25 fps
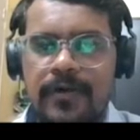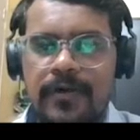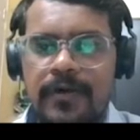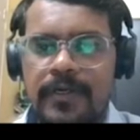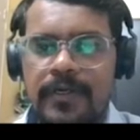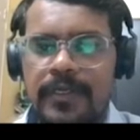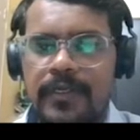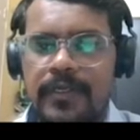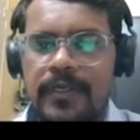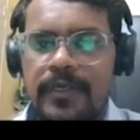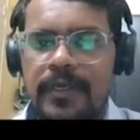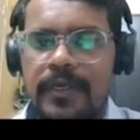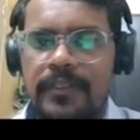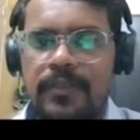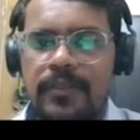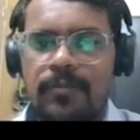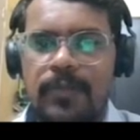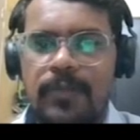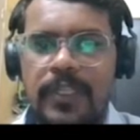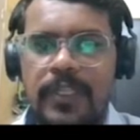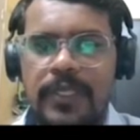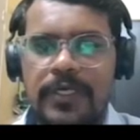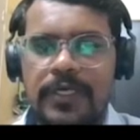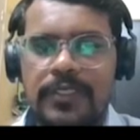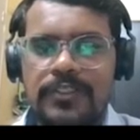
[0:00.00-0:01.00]
Okay. I think
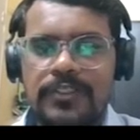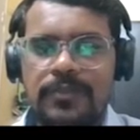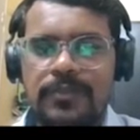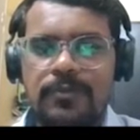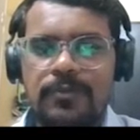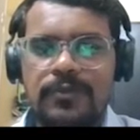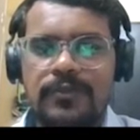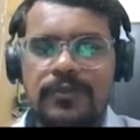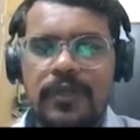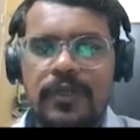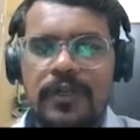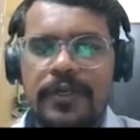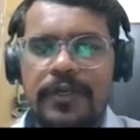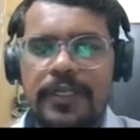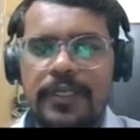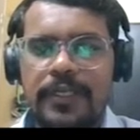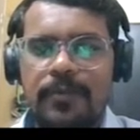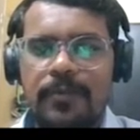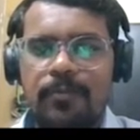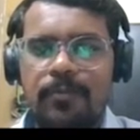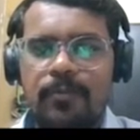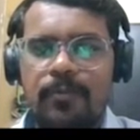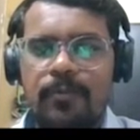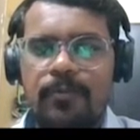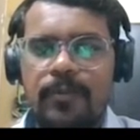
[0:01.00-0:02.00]
many customers
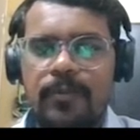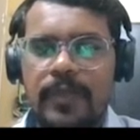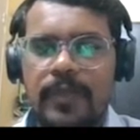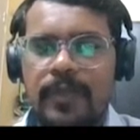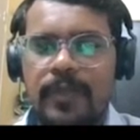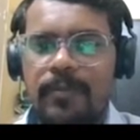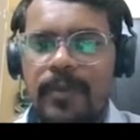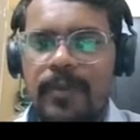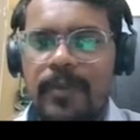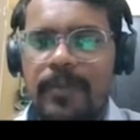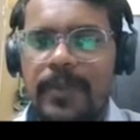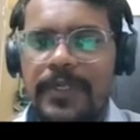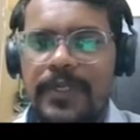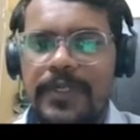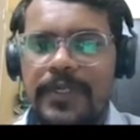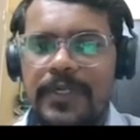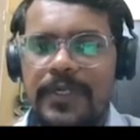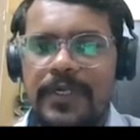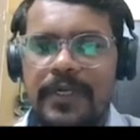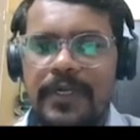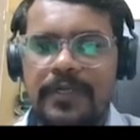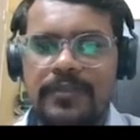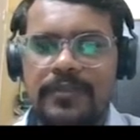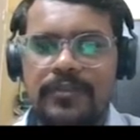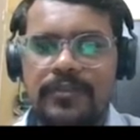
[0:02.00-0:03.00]
already implemented
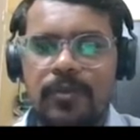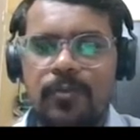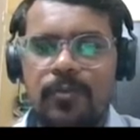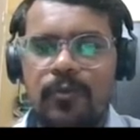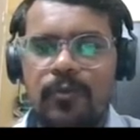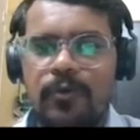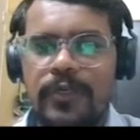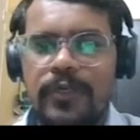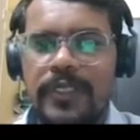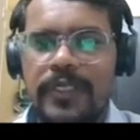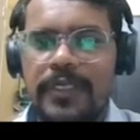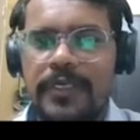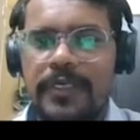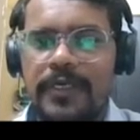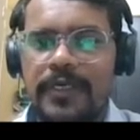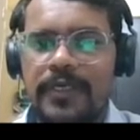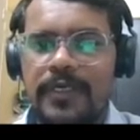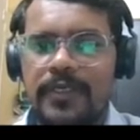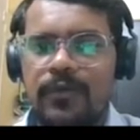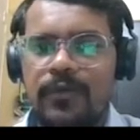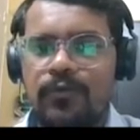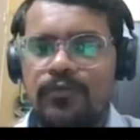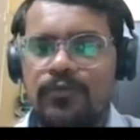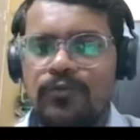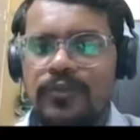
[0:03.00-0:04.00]
and supporting
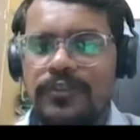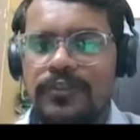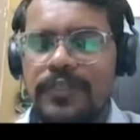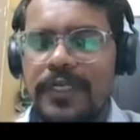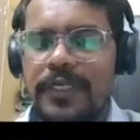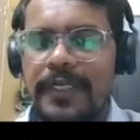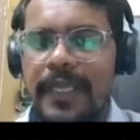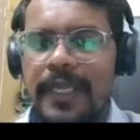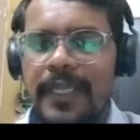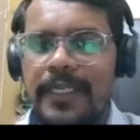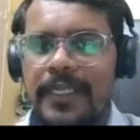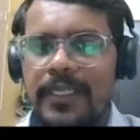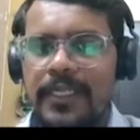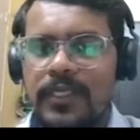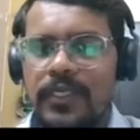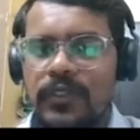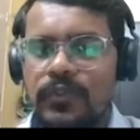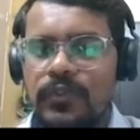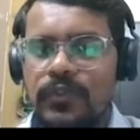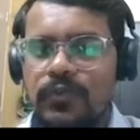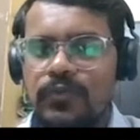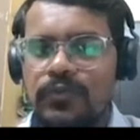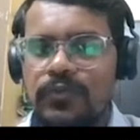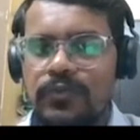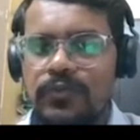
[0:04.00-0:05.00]
users on daily
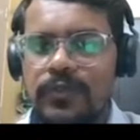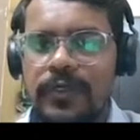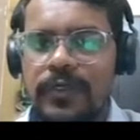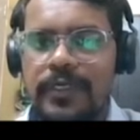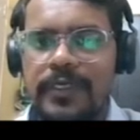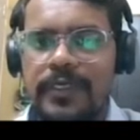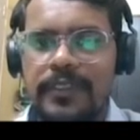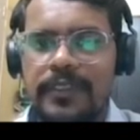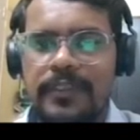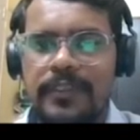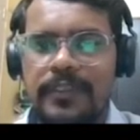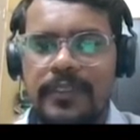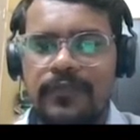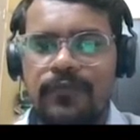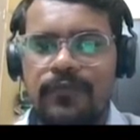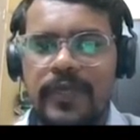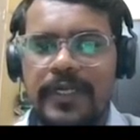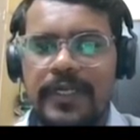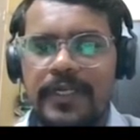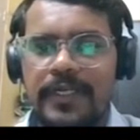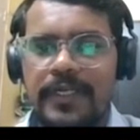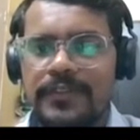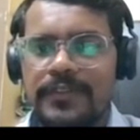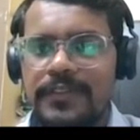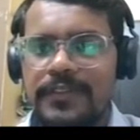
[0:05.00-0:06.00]
issues. Okay. That's
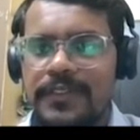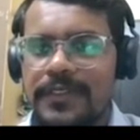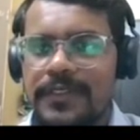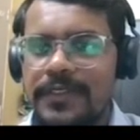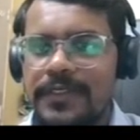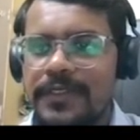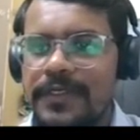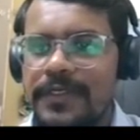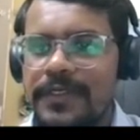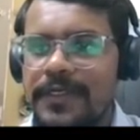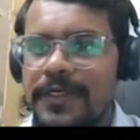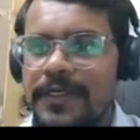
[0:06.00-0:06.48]
fantastic.